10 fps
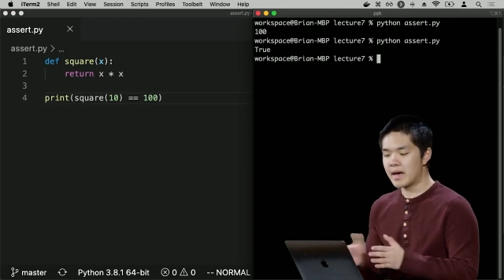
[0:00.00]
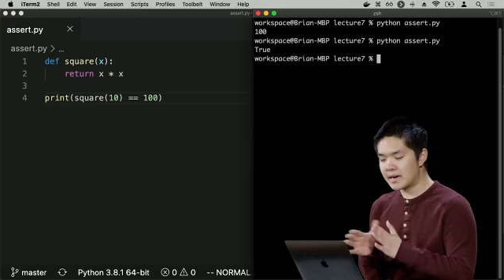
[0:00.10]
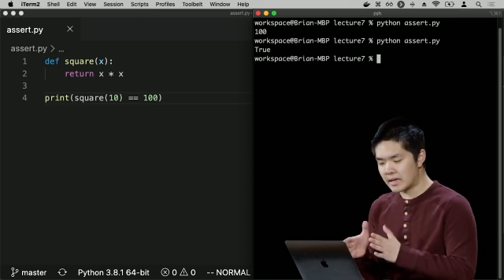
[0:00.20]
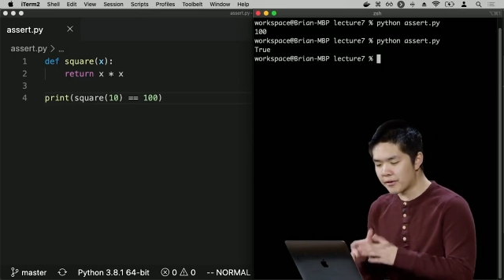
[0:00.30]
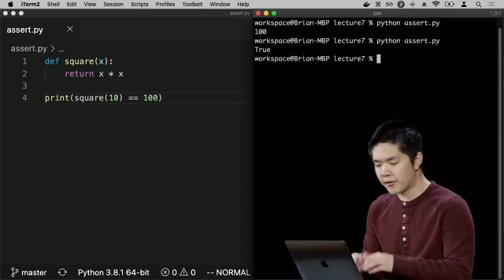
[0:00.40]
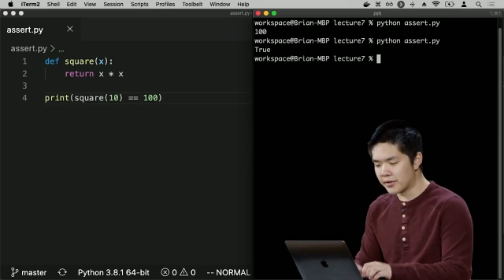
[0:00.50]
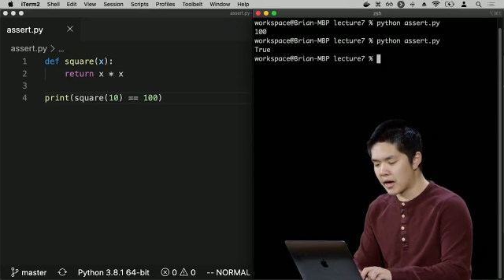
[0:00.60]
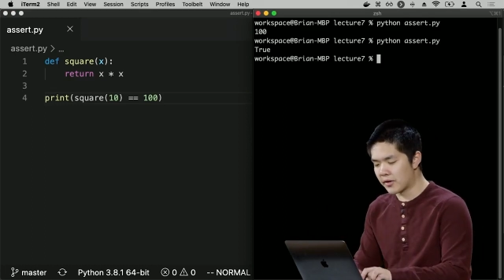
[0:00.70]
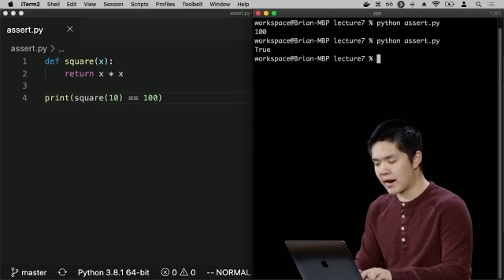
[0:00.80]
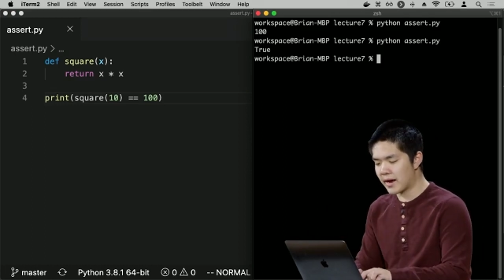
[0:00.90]
And if, on the
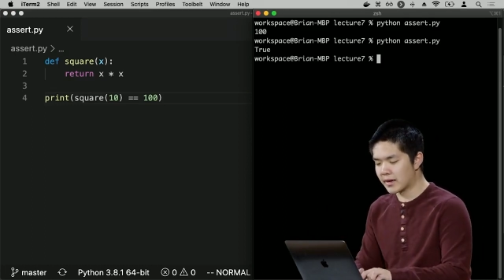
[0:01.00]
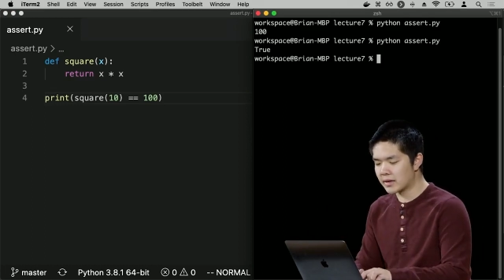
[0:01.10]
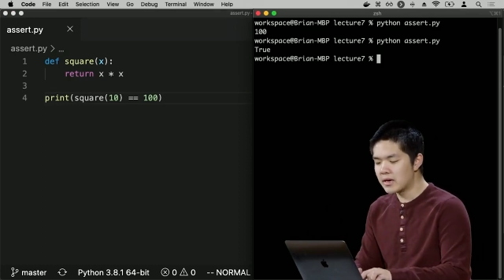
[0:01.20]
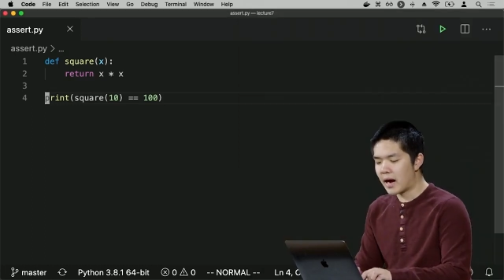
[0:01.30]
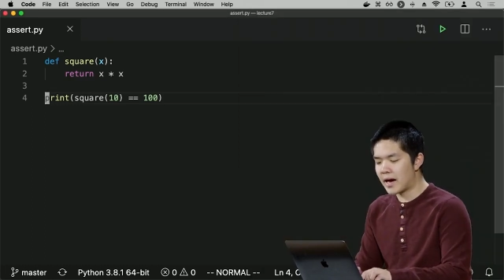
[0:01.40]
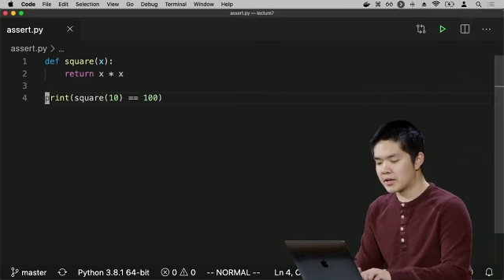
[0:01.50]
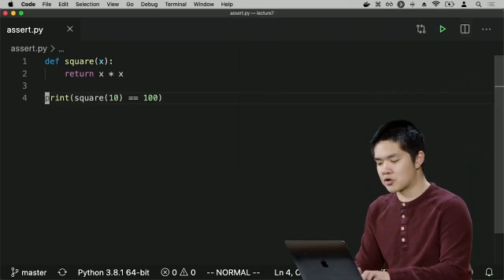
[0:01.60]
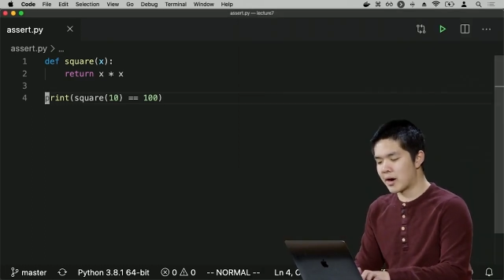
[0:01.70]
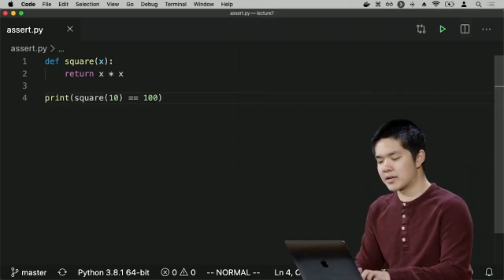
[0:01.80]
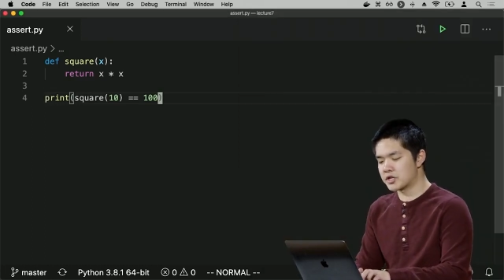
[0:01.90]
other hand, I had
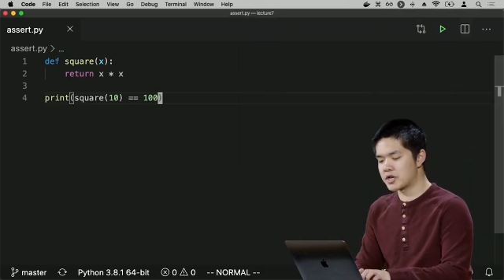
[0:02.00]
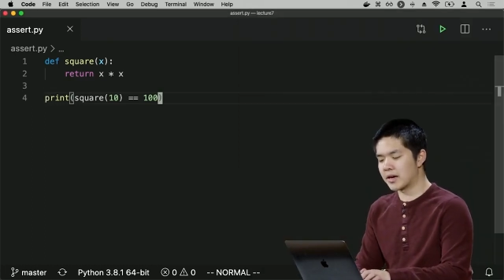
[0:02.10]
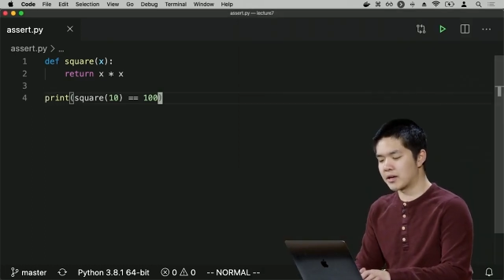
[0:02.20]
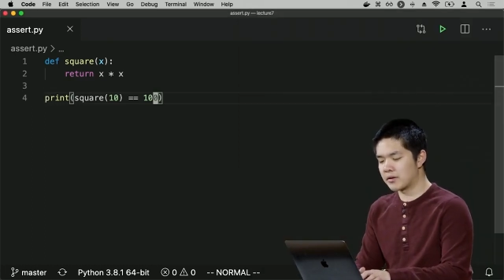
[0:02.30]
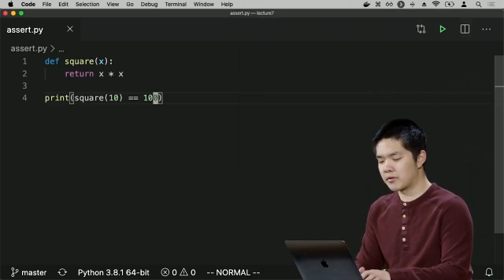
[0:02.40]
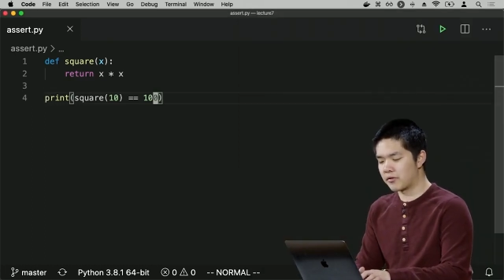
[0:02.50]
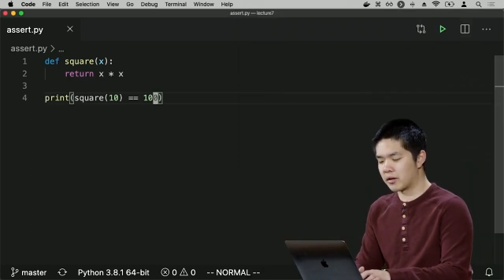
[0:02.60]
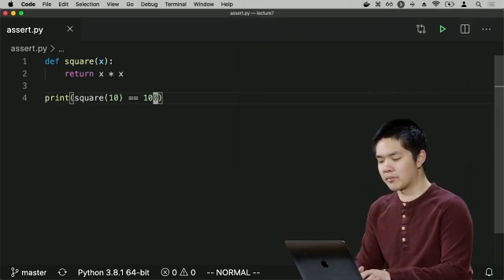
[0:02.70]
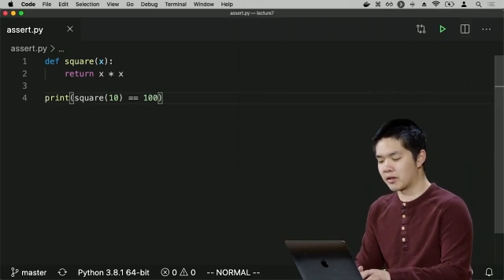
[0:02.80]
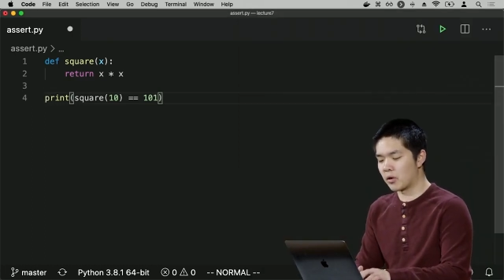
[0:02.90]
tried to check for
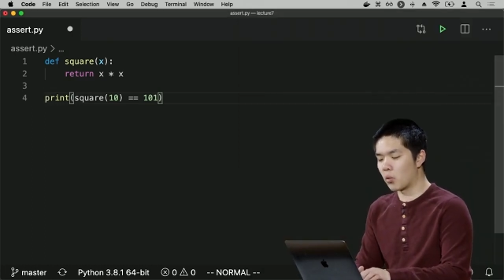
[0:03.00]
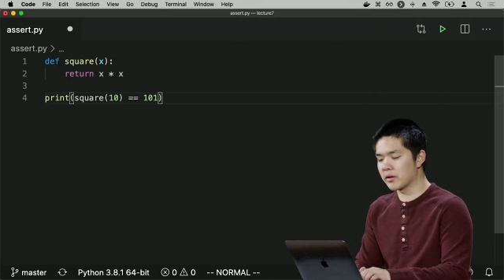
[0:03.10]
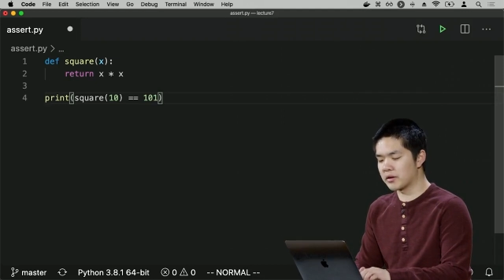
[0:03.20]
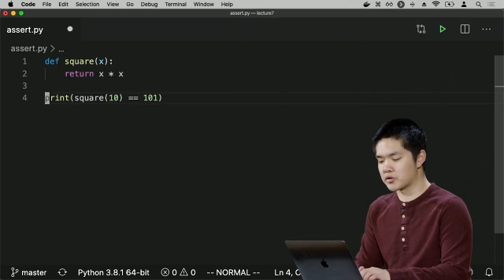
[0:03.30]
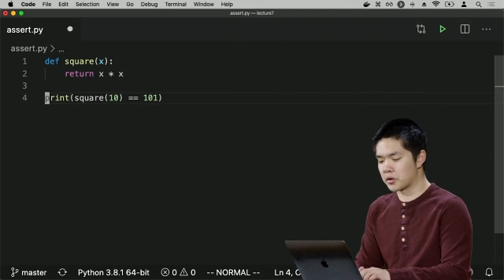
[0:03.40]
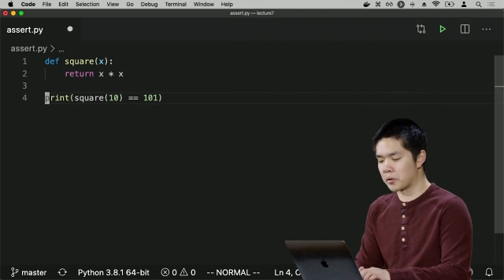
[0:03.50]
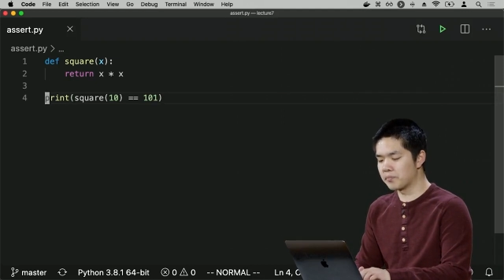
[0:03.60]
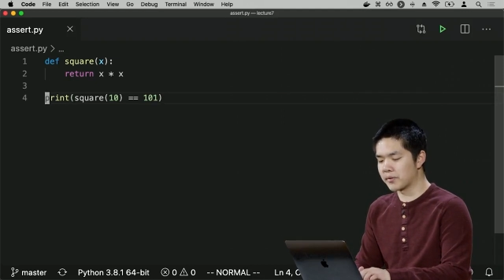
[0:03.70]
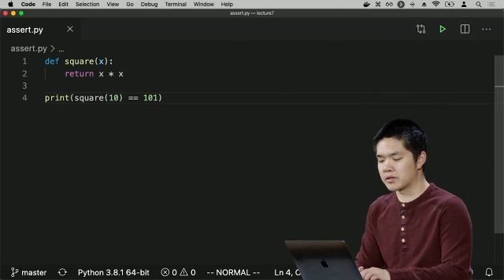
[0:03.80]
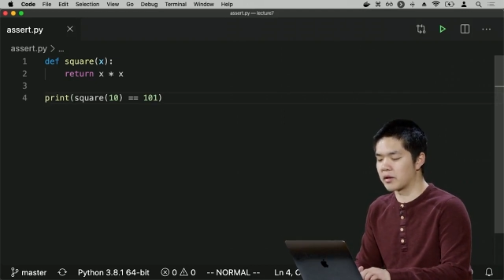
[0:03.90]
something that wasn't true,
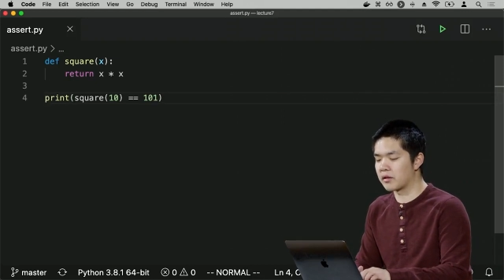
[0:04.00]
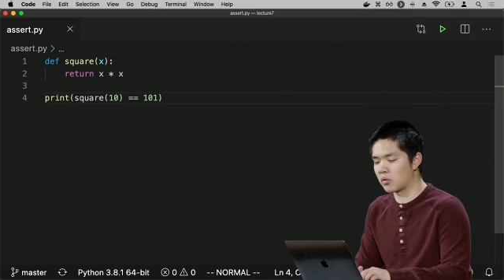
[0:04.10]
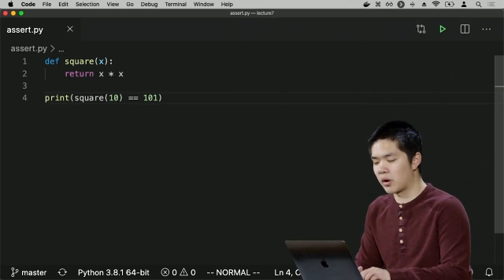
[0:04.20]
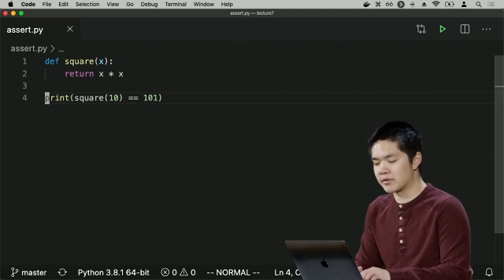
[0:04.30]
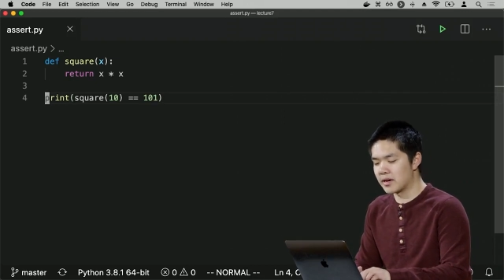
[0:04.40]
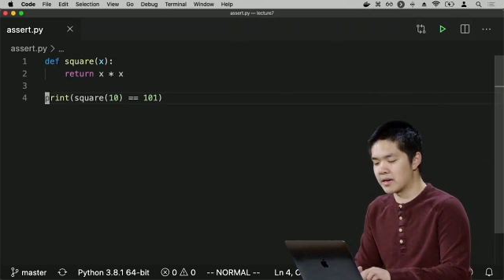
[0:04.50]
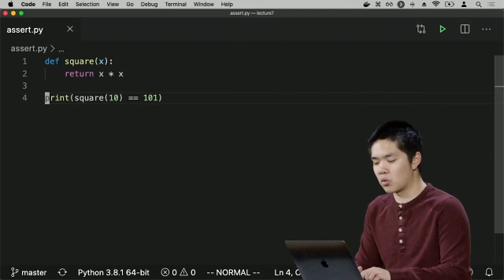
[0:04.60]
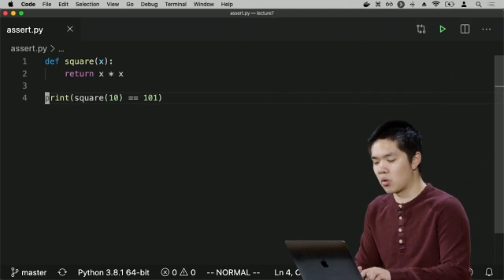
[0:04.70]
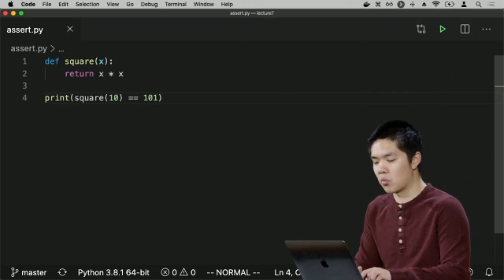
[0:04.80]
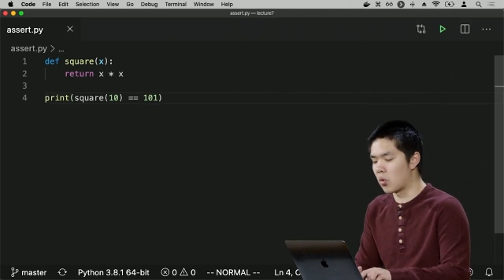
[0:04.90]
like does square of 10
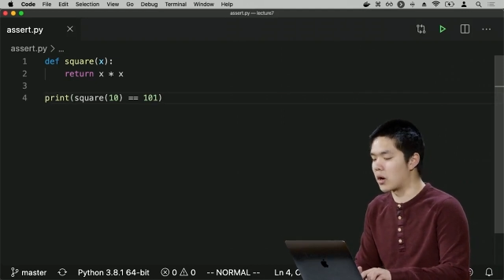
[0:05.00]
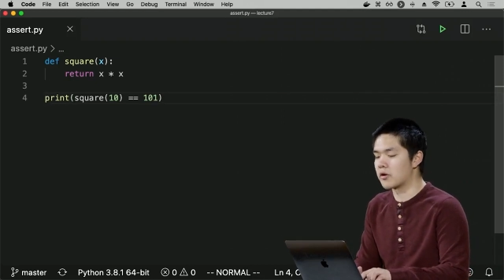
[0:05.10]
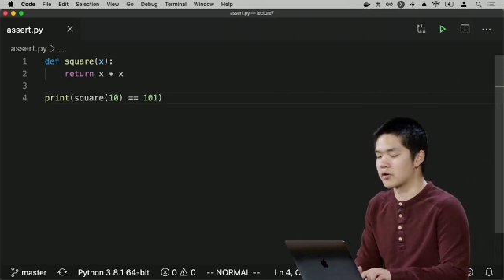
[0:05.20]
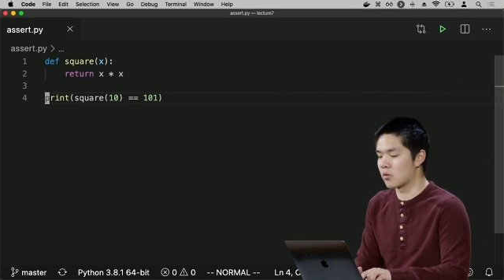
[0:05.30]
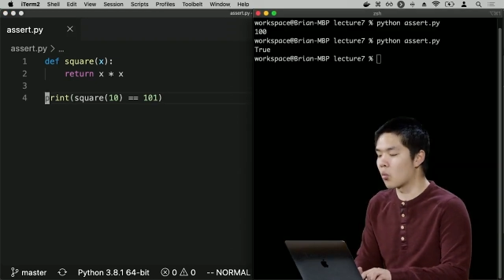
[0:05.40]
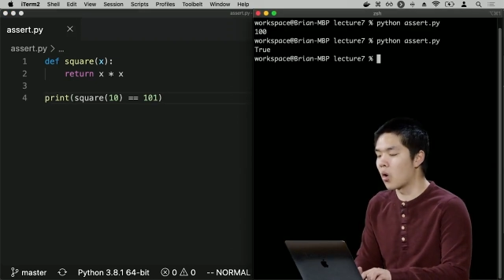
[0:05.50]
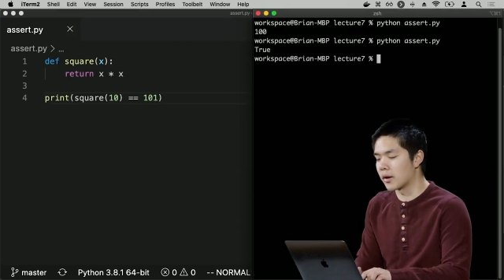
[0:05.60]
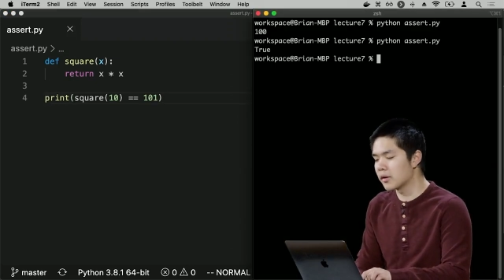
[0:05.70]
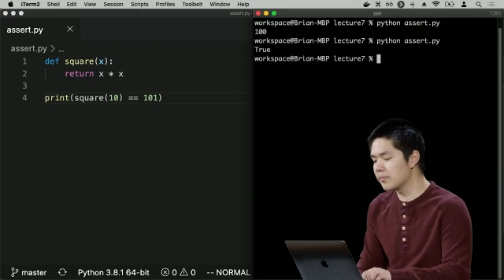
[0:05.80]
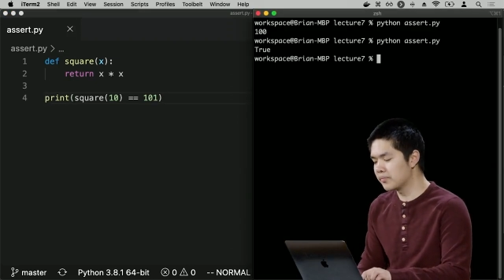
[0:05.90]
equal
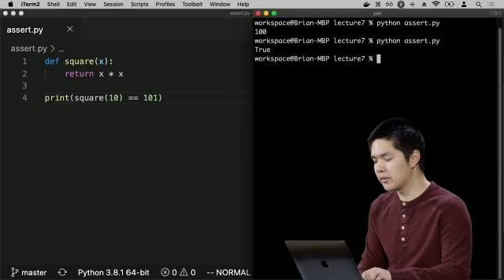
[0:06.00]
101,